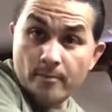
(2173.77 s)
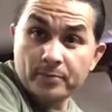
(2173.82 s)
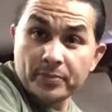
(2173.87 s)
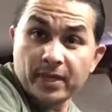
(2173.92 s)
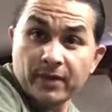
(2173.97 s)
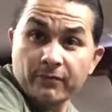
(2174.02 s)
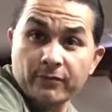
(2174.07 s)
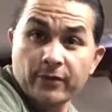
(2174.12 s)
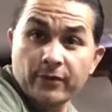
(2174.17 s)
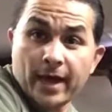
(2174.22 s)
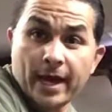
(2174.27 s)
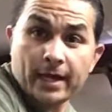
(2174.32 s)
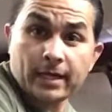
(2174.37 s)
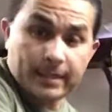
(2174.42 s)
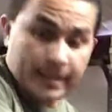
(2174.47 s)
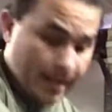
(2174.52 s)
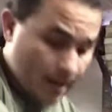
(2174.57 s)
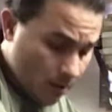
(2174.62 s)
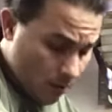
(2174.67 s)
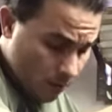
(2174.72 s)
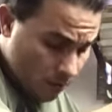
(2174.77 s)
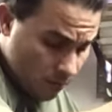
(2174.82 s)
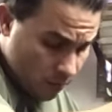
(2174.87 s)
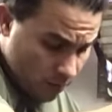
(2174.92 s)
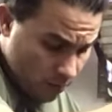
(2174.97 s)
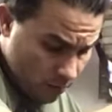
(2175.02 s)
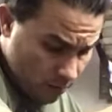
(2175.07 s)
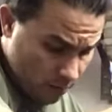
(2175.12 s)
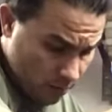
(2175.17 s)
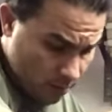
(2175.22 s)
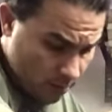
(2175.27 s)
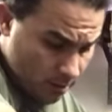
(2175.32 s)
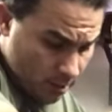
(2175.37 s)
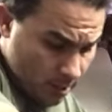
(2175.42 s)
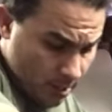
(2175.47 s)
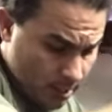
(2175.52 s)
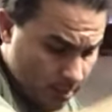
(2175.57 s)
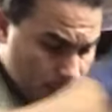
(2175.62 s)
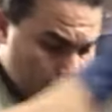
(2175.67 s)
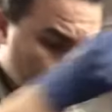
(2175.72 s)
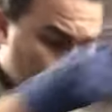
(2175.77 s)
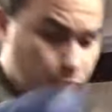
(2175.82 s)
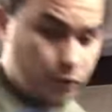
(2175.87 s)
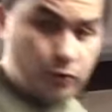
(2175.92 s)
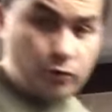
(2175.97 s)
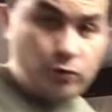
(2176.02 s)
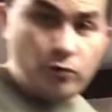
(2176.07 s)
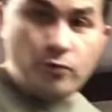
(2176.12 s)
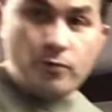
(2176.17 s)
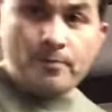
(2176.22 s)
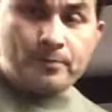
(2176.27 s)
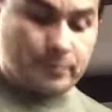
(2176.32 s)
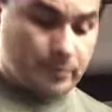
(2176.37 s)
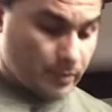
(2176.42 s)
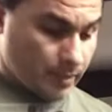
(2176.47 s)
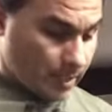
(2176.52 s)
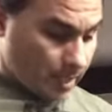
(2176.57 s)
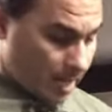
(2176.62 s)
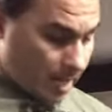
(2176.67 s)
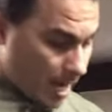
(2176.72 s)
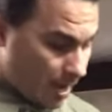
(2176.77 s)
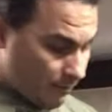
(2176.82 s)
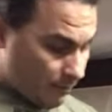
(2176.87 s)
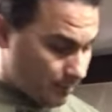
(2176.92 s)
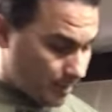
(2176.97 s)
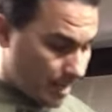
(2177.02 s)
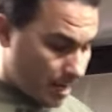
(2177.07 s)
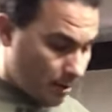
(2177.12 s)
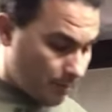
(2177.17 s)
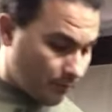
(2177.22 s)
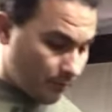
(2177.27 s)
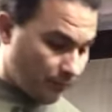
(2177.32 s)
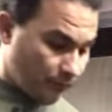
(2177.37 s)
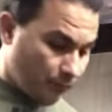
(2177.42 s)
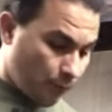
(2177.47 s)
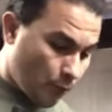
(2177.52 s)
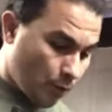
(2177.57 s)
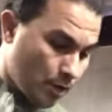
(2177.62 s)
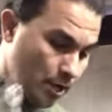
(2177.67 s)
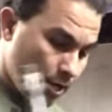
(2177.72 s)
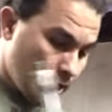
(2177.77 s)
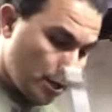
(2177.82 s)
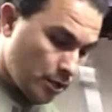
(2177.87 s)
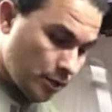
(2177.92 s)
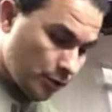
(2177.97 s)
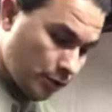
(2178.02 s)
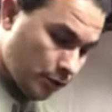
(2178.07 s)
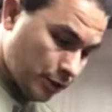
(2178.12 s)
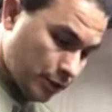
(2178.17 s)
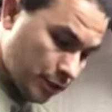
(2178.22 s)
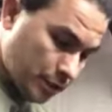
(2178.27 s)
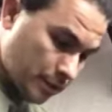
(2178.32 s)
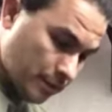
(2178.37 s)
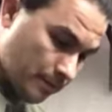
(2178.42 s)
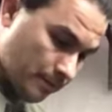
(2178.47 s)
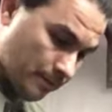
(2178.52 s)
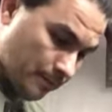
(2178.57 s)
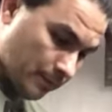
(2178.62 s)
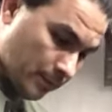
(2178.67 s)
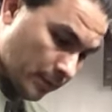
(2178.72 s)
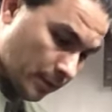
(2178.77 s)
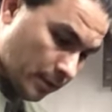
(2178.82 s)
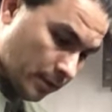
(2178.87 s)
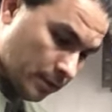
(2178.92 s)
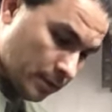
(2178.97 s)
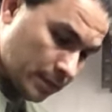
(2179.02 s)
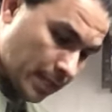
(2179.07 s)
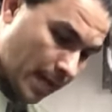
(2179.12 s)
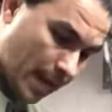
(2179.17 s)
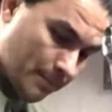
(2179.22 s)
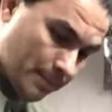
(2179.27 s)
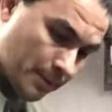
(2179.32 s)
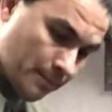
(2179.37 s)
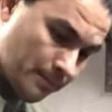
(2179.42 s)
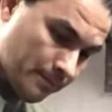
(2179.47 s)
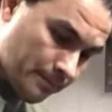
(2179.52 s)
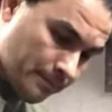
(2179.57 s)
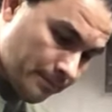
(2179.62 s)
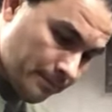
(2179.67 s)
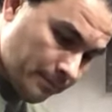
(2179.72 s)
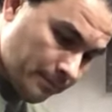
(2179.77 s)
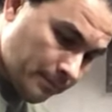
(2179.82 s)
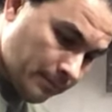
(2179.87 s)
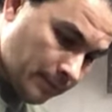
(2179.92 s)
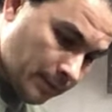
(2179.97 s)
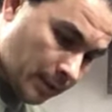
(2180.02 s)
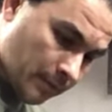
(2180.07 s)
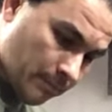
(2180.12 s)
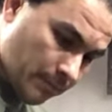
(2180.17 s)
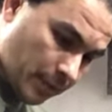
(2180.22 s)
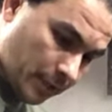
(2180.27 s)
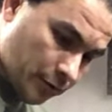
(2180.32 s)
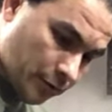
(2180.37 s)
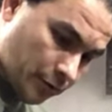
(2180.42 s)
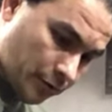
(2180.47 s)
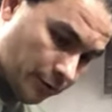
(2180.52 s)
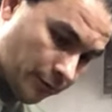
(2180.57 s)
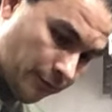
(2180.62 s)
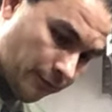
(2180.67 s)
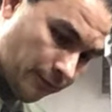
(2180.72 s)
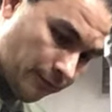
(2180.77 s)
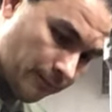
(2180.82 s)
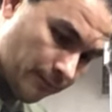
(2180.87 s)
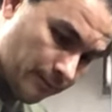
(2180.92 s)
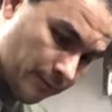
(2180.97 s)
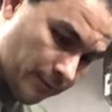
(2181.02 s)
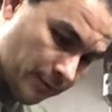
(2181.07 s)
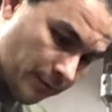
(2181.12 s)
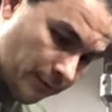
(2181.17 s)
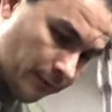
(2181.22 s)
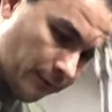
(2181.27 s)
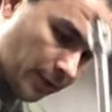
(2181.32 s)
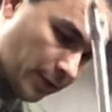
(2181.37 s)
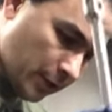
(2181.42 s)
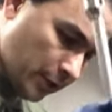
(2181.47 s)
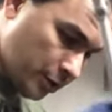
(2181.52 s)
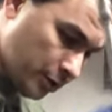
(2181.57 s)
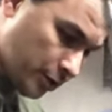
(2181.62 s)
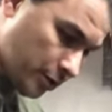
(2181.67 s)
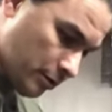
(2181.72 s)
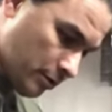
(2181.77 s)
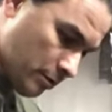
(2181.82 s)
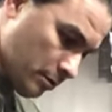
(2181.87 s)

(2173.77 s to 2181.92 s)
In fact, now that you have them down before, you can just tap them, make sure they're flush,